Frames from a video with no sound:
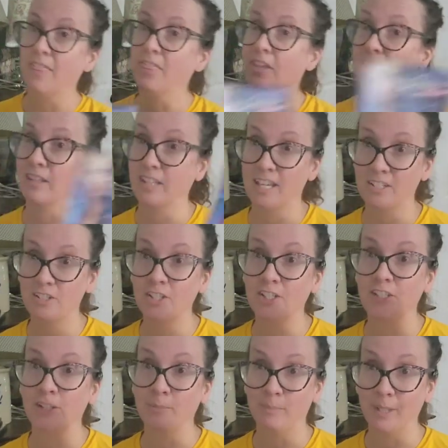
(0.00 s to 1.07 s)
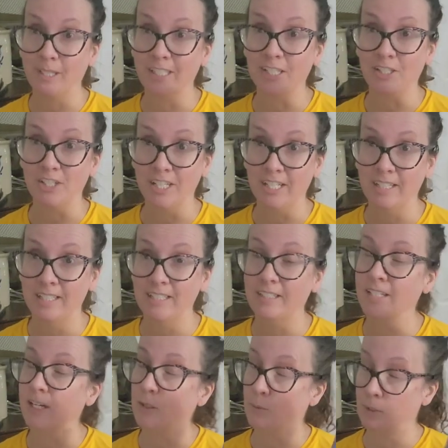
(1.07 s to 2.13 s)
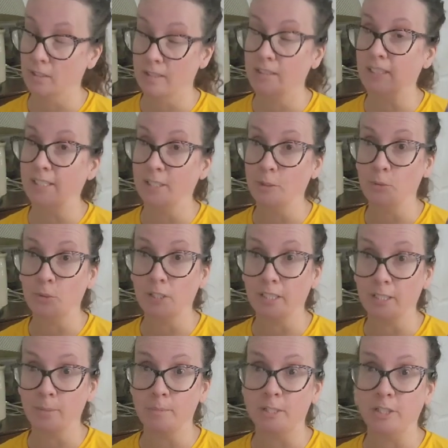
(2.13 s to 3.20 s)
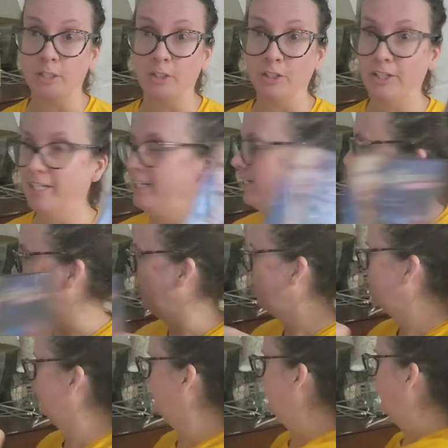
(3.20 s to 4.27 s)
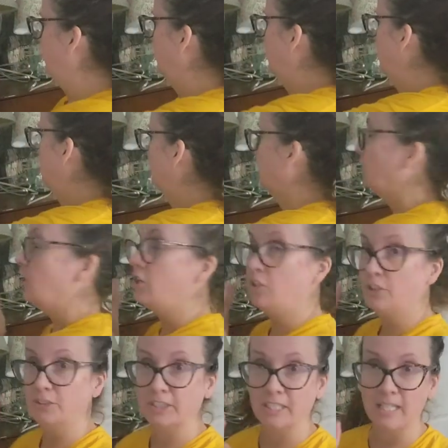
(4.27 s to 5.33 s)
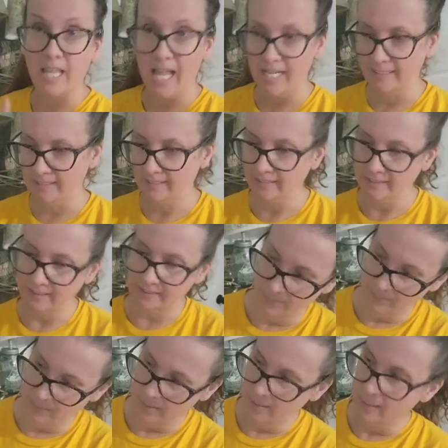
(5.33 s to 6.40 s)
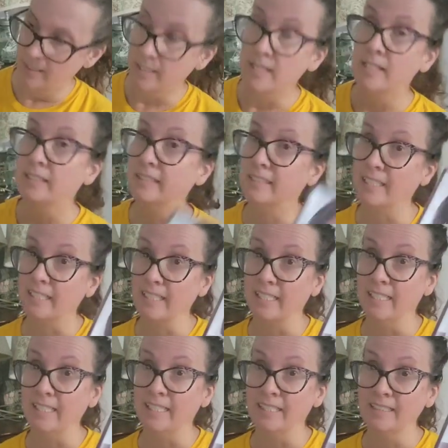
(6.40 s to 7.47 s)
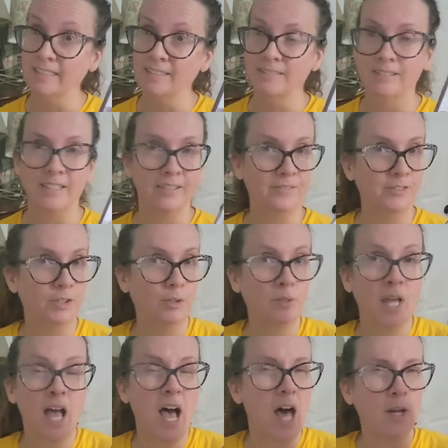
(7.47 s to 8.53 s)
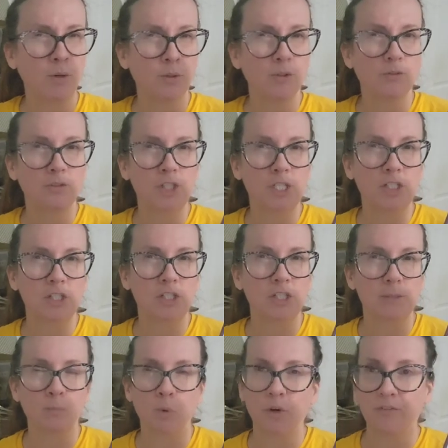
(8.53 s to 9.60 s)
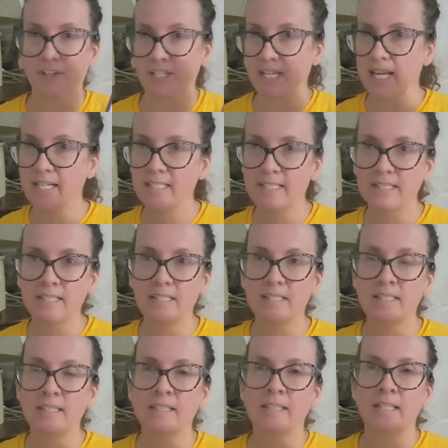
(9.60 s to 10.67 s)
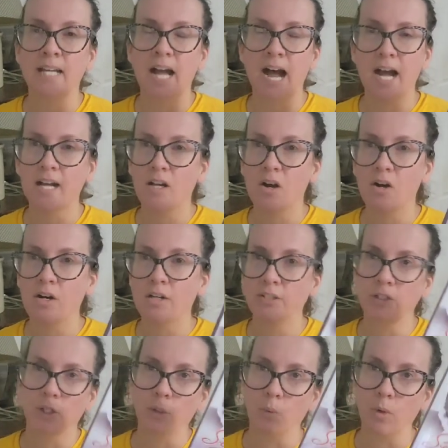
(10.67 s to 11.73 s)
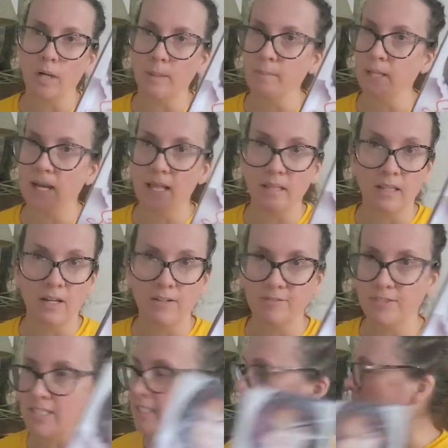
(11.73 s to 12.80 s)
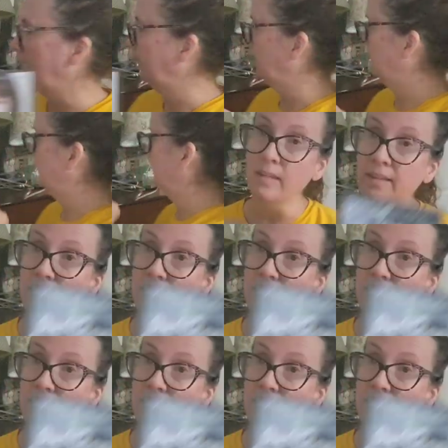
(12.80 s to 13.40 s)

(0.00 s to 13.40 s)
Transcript: The Legend of Billie Jean. Now we're getting really obscure here. Cult classic, Selena. I don't know if she's just more of a Texas icon or what, but I love Selena.